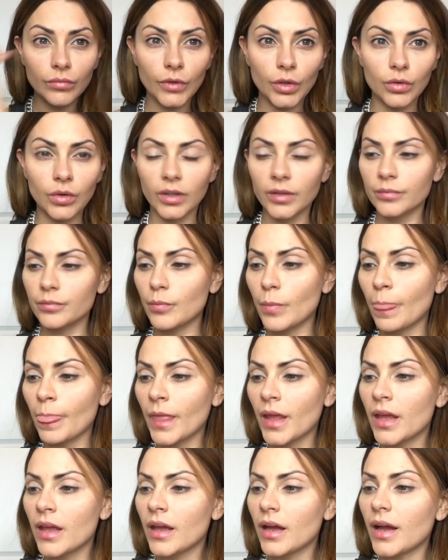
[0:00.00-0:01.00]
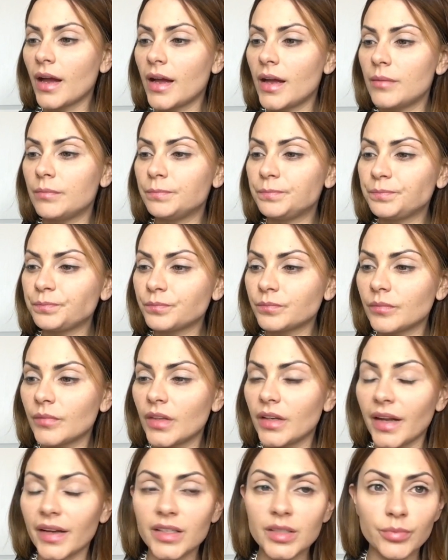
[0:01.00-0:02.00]
Cool. The
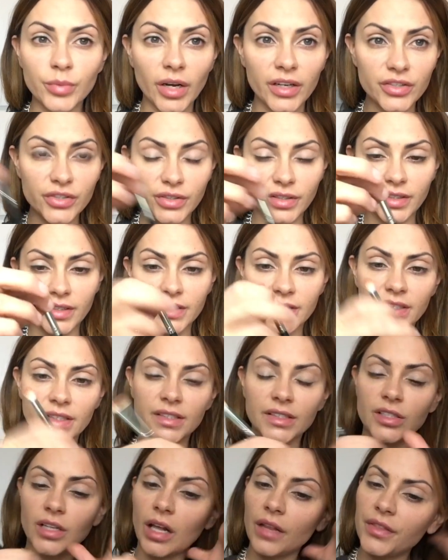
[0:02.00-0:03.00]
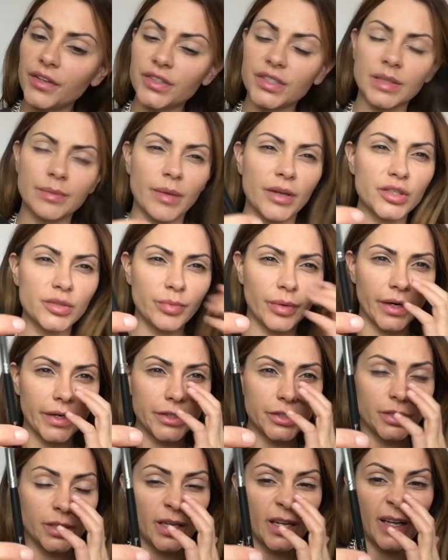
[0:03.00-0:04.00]
next brush is, this is called their Smudge
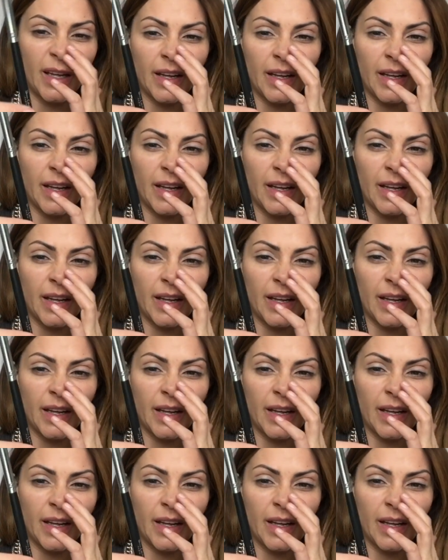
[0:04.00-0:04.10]
Brush.